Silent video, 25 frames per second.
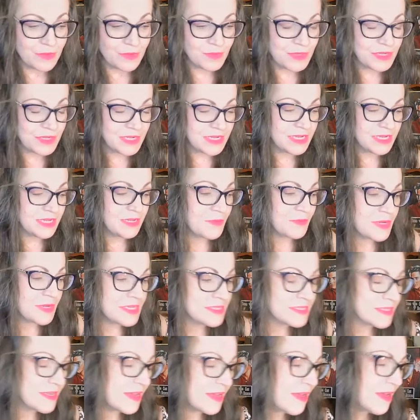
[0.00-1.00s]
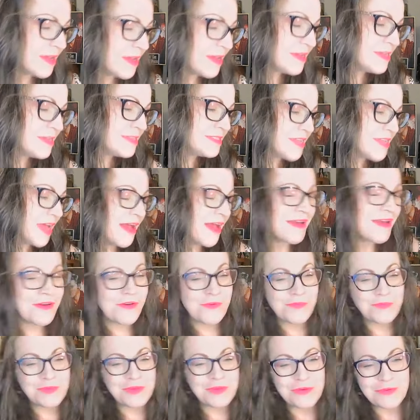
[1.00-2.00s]
But anyways, guys, I
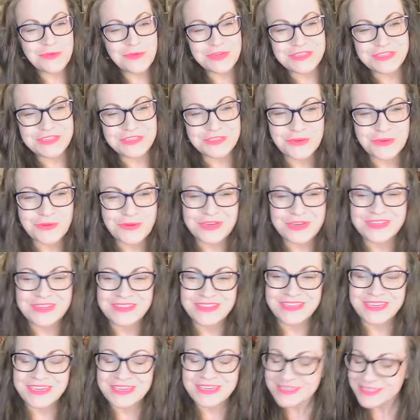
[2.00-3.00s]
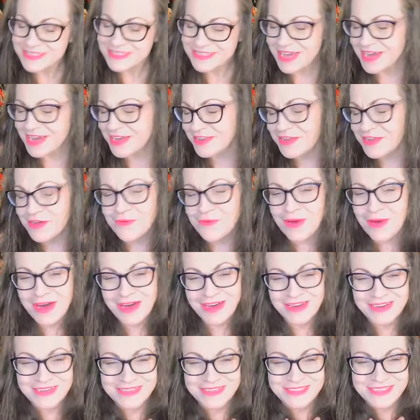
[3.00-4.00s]
hope you enjoyed this. I know
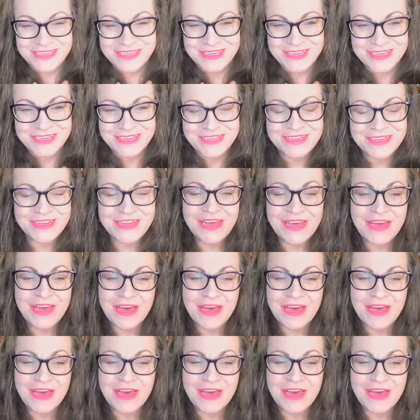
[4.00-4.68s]
I did.